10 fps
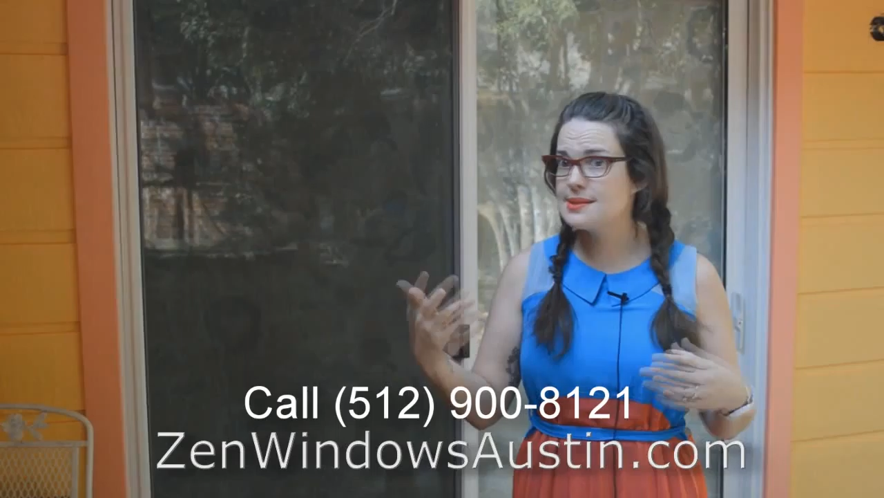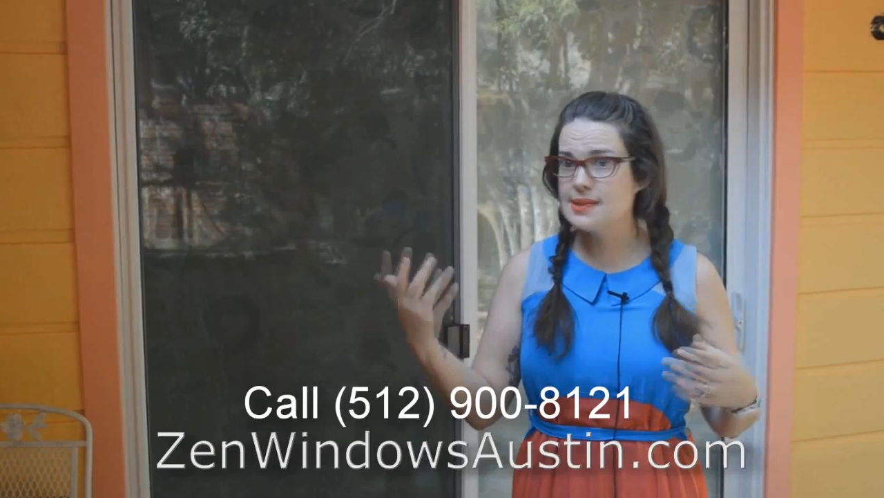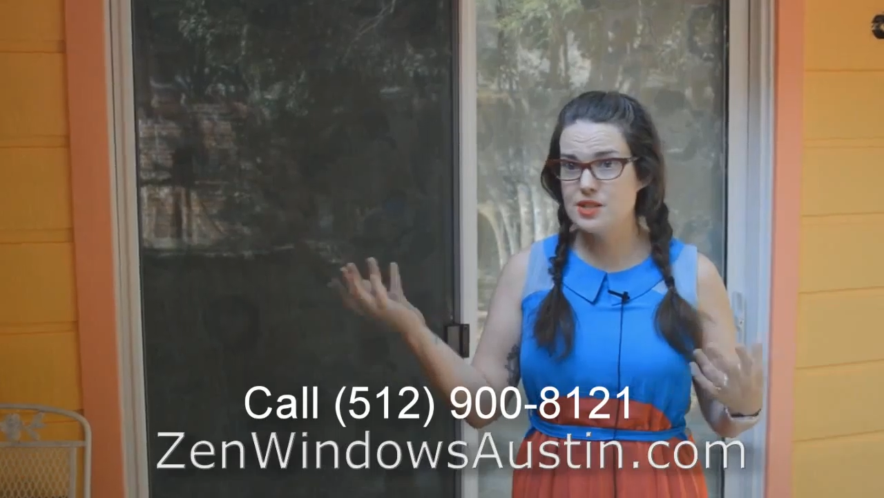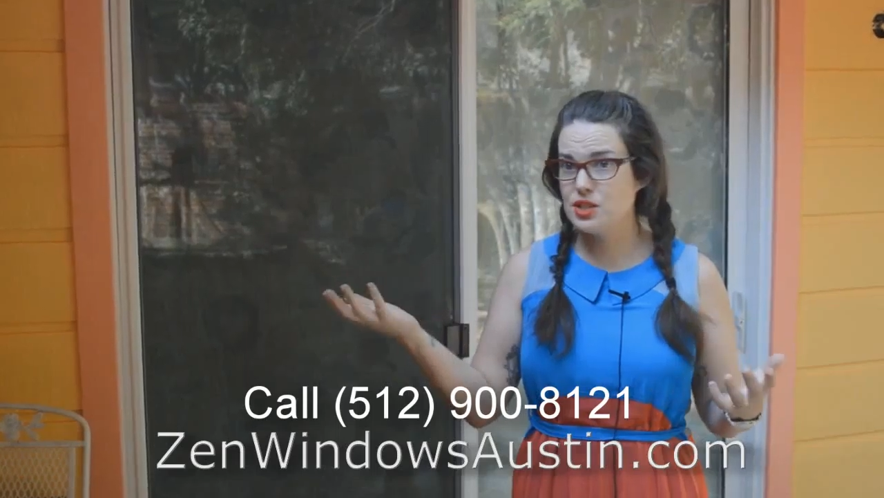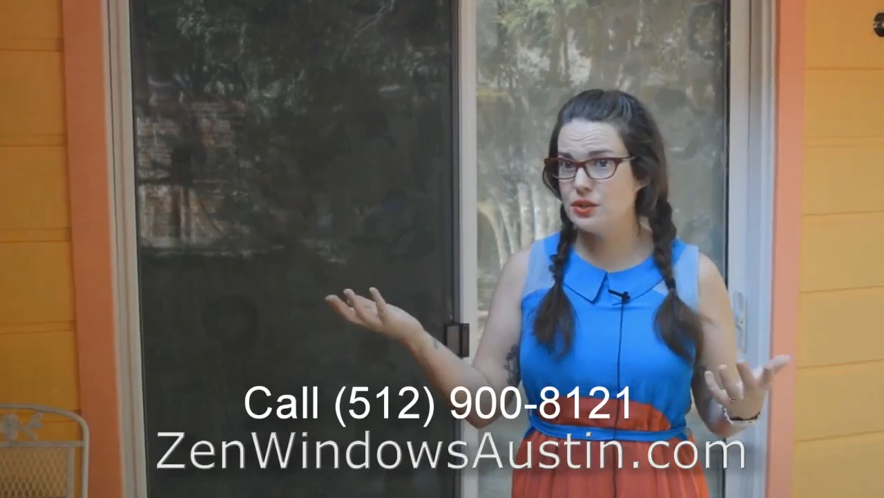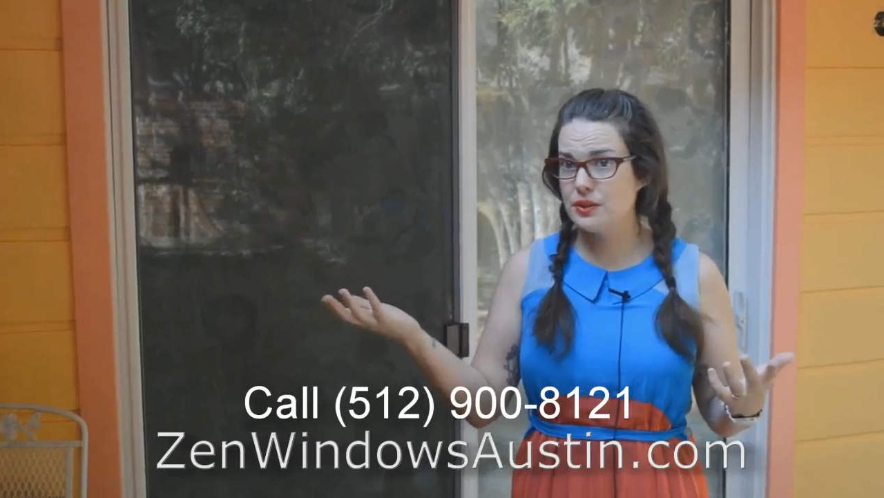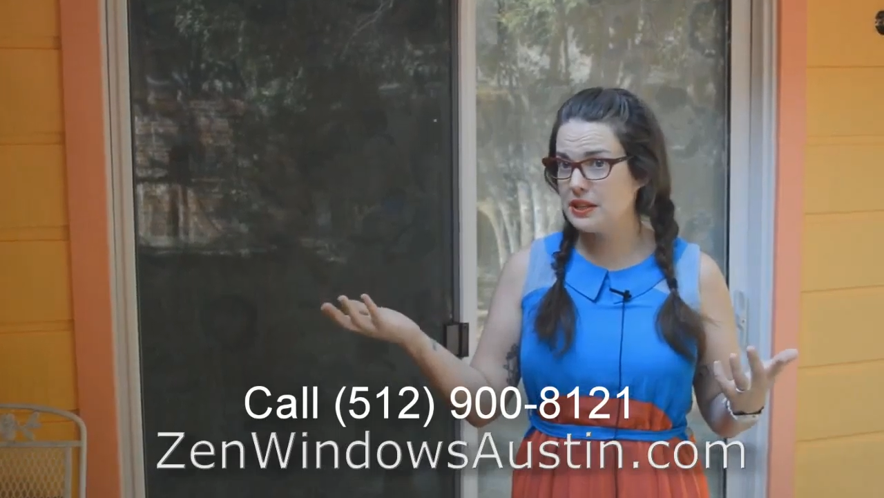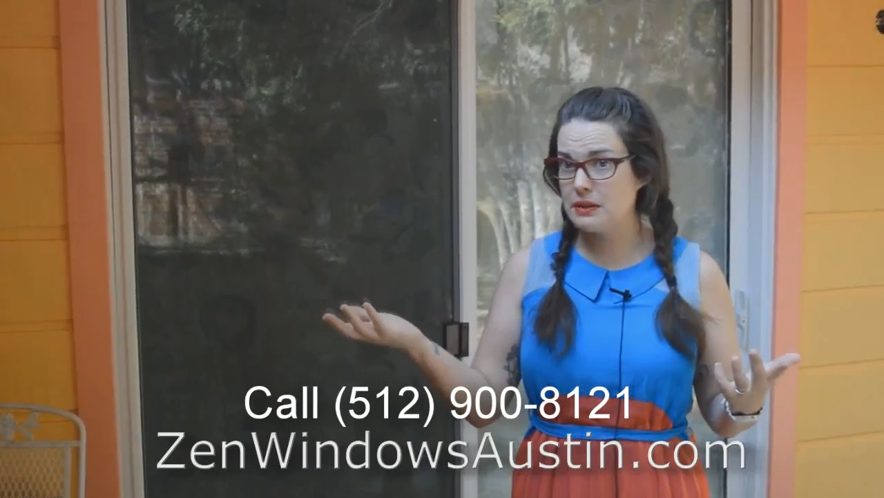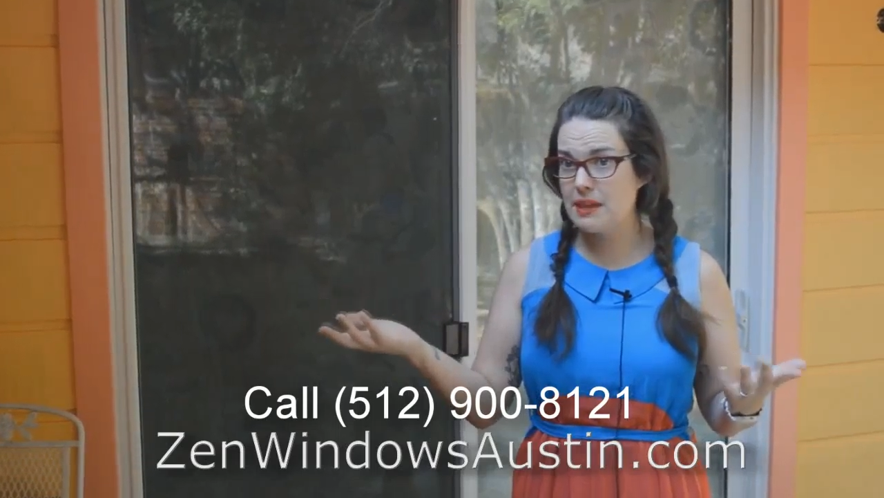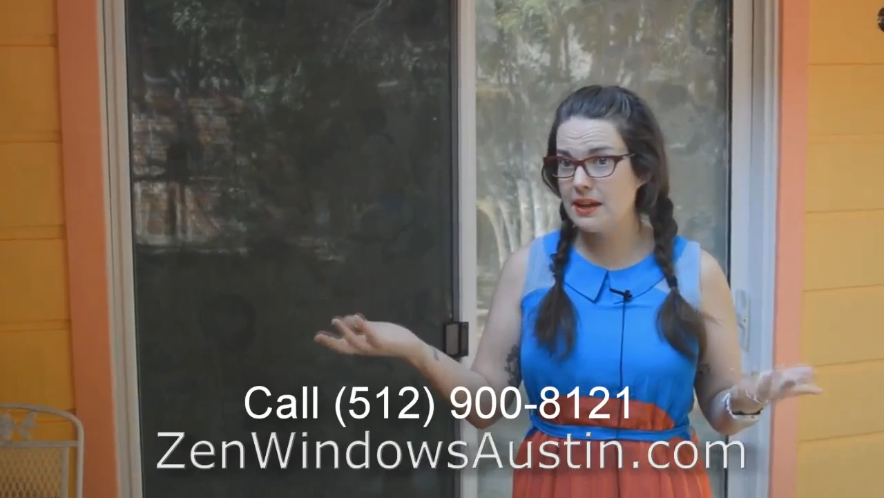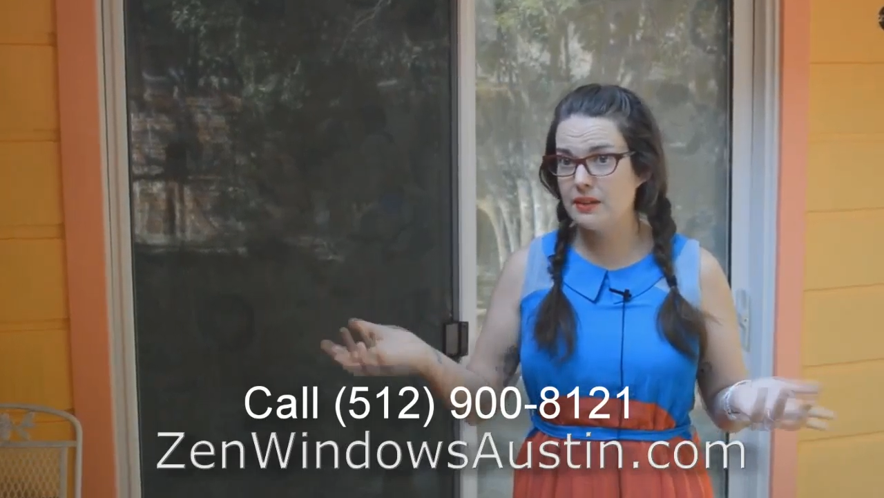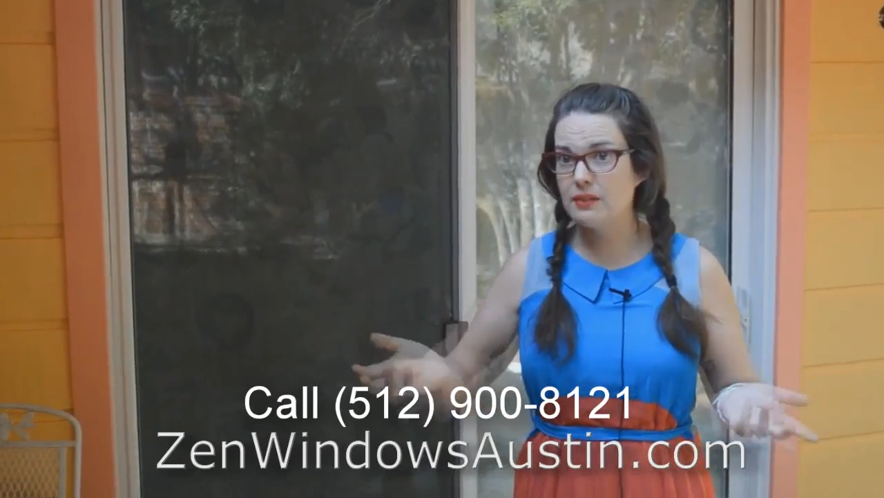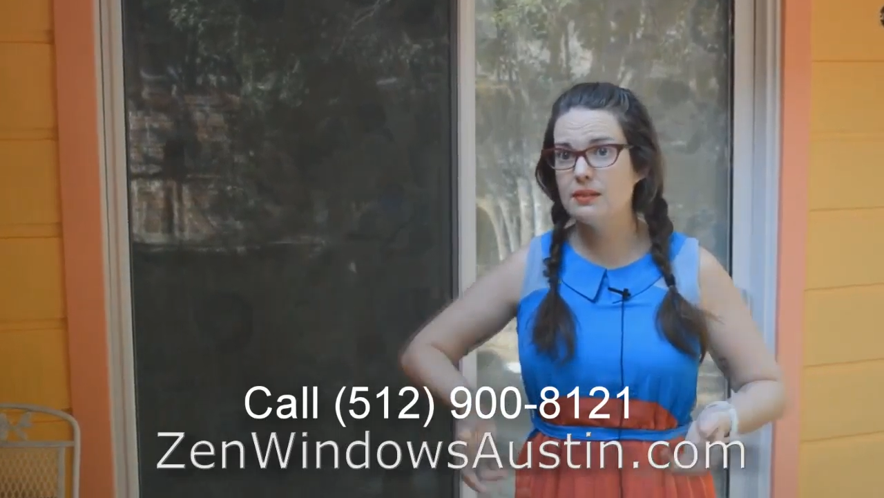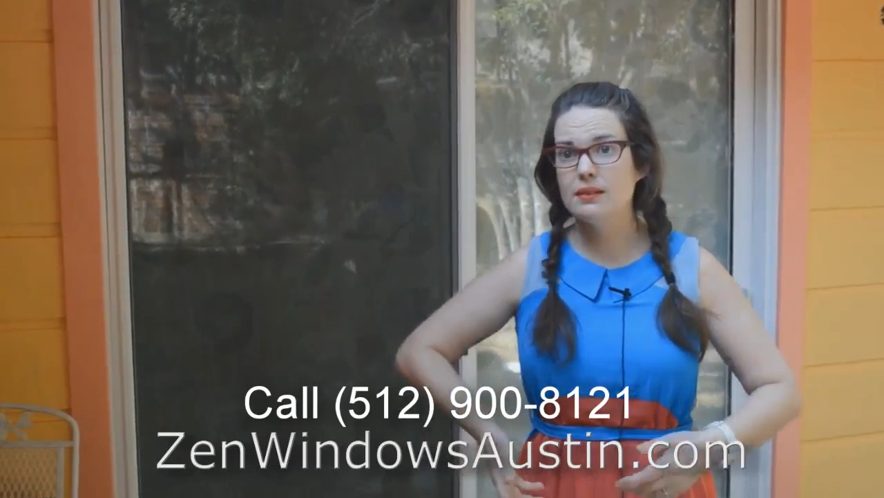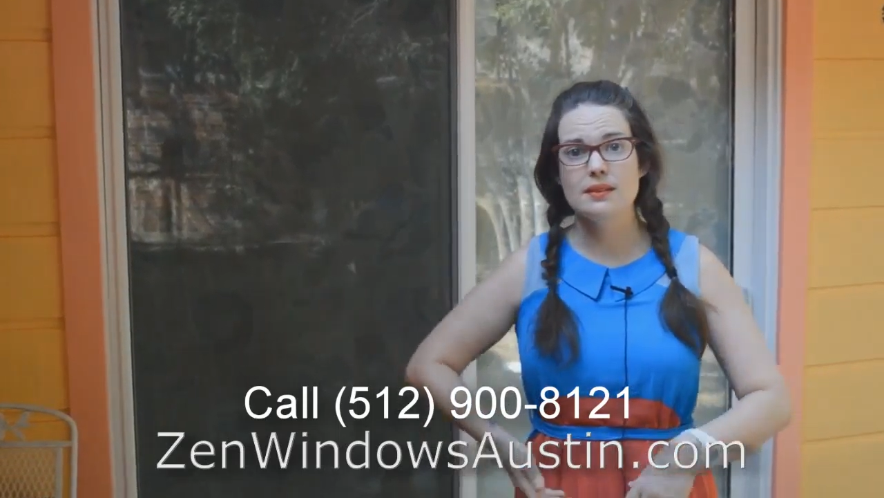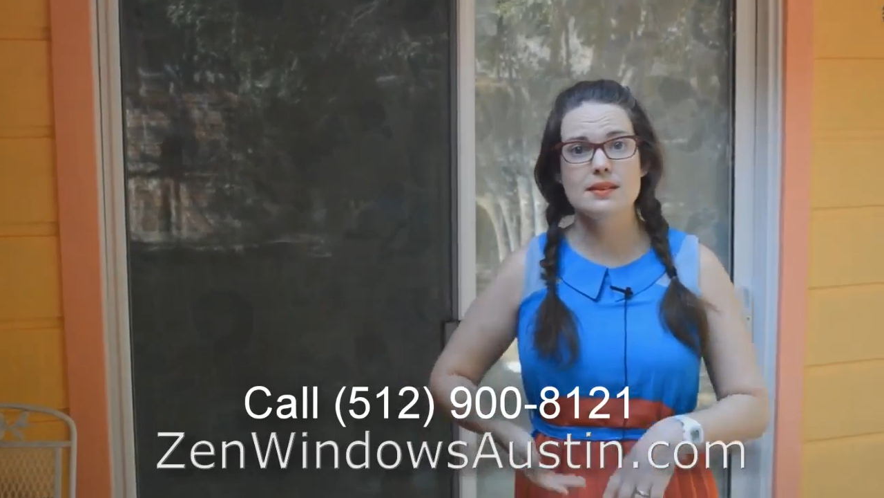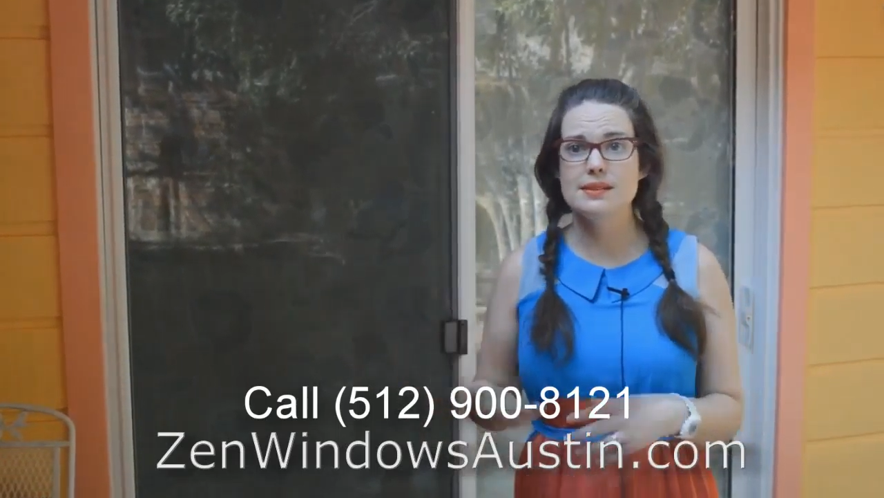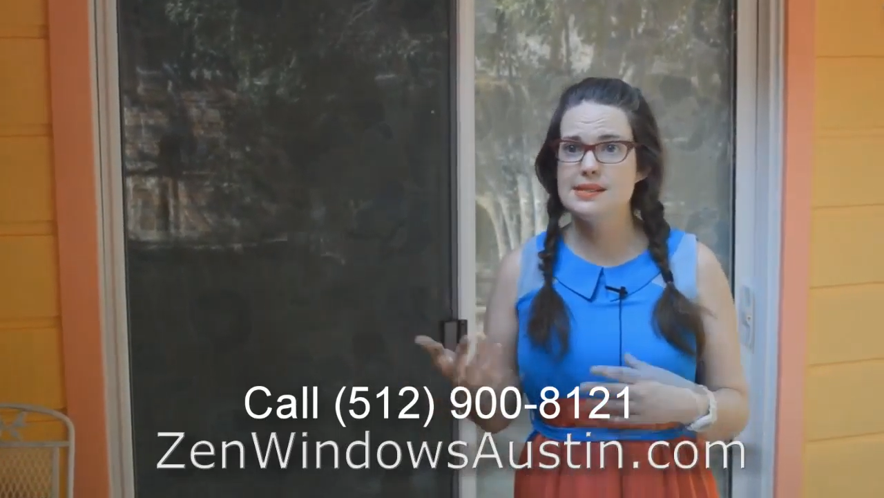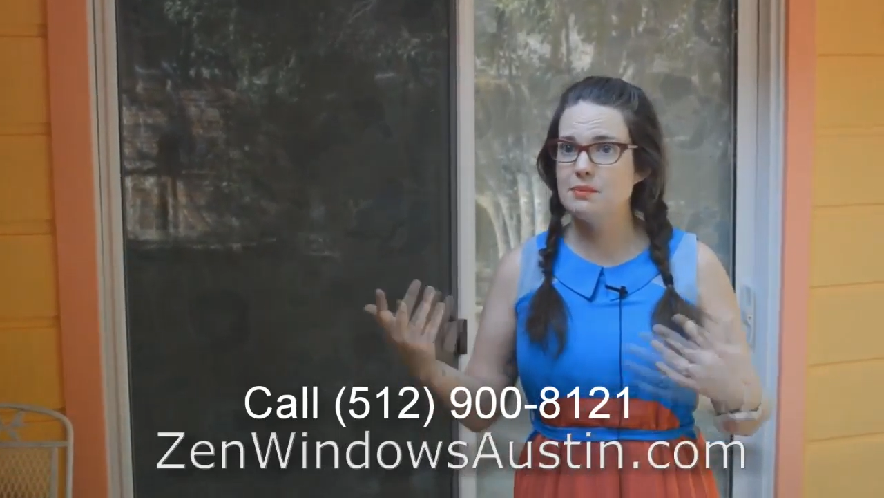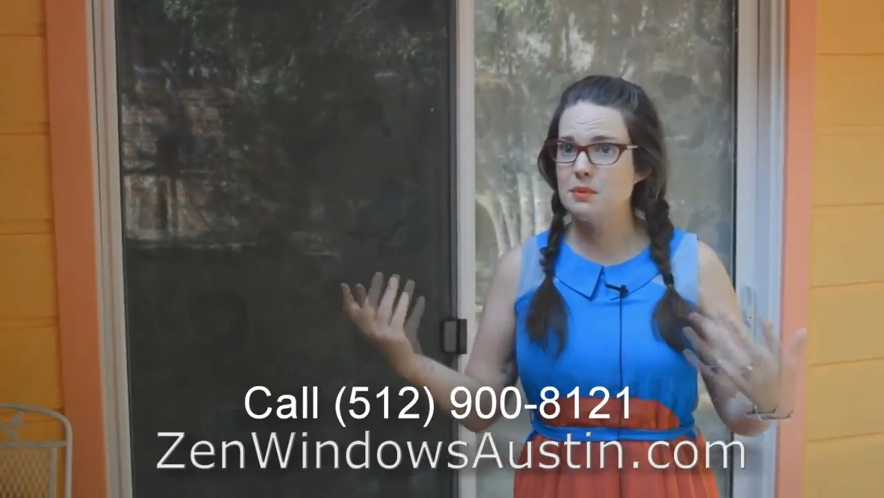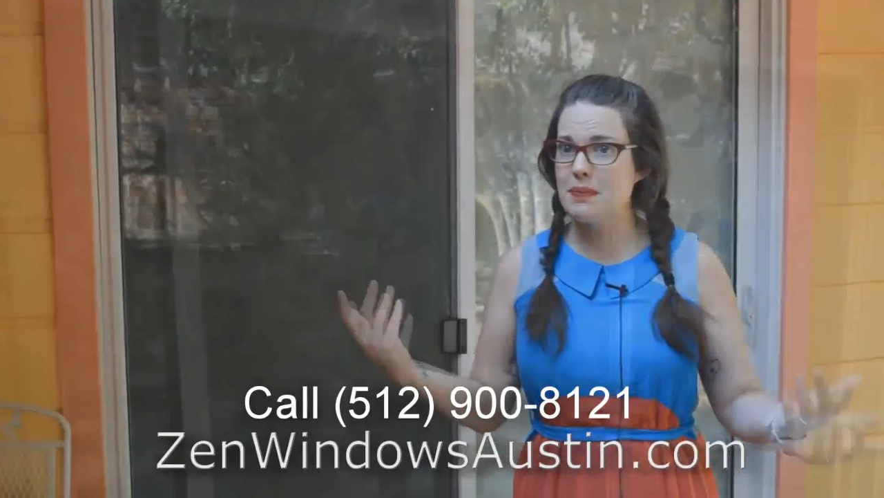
sent you an email, you sent me